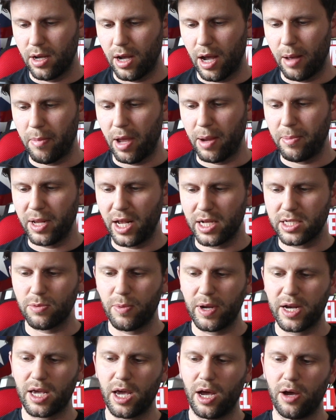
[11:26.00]
And maybe that's the
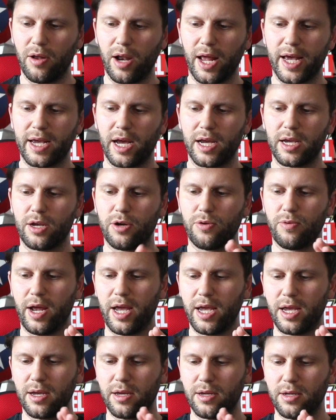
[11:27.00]
way to go. Like, I
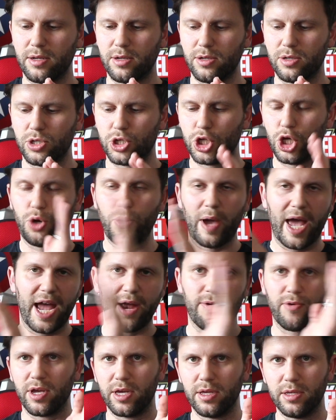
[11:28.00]
create two
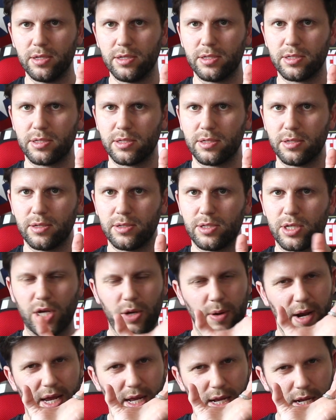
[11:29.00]
areas to
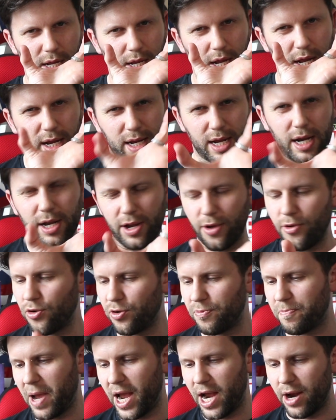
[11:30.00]
create, a, uh, like, a
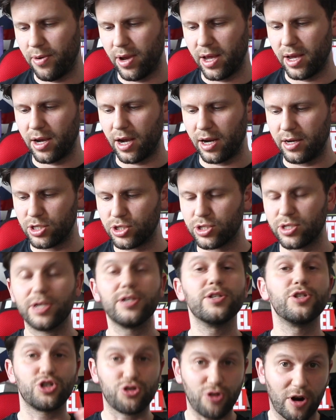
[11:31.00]
load-bearing kind
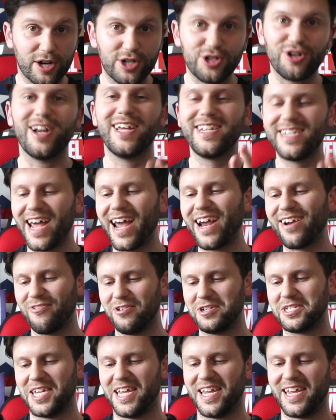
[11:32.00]
of structural
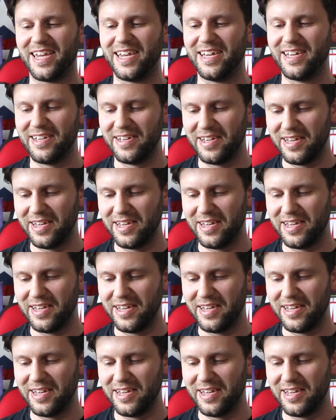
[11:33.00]
integrity.